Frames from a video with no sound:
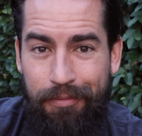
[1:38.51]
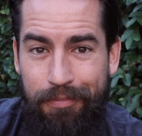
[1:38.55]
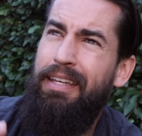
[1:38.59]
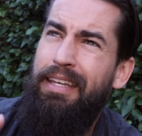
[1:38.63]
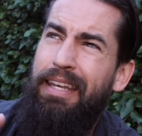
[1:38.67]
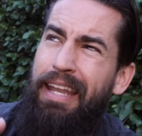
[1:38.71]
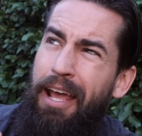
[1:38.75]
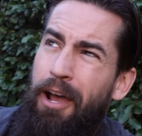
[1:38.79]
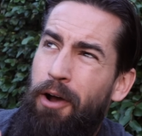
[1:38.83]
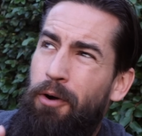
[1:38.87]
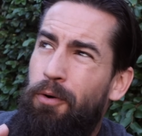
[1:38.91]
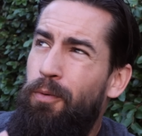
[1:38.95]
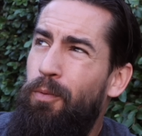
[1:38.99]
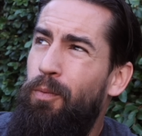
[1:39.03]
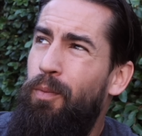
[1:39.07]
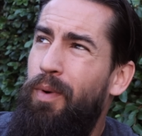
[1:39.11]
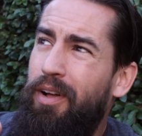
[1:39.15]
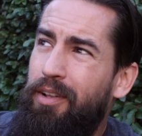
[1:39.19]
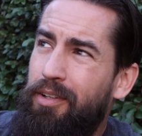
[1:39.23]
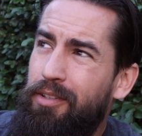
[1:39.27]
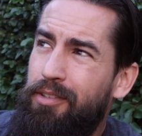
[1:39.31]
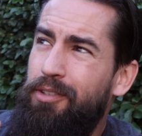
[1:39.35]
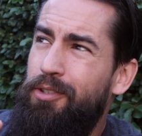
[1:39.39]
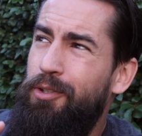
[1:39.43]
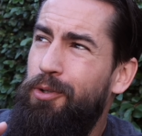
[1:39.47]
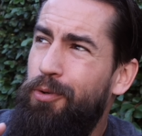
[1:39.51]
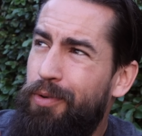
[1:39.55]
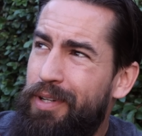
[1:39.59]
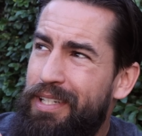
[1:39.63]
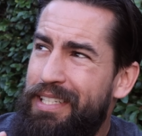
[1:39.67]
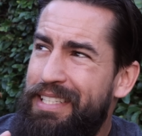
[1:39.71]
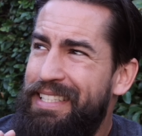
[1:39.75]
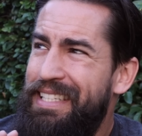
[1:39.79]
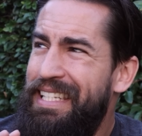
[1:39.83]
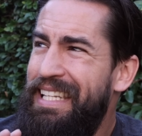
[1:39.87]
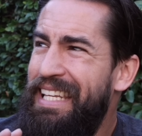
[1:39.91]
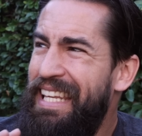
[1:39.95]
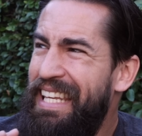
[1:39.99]
Now, while
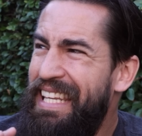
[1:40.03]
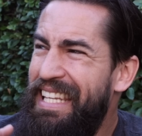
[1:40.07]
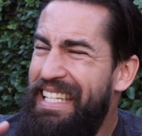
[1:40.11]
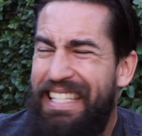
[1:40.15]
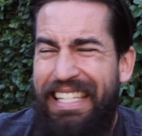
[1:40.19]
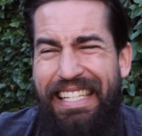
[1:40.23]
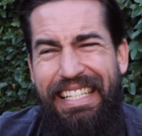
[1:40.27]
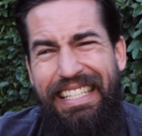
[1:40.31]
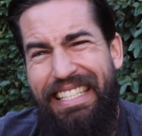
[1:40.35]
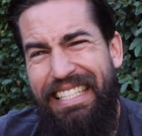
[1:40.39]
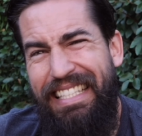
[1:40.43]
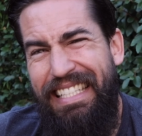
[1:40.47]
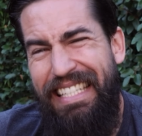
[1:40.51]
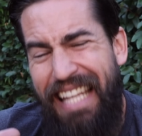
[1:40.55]
Christy isn't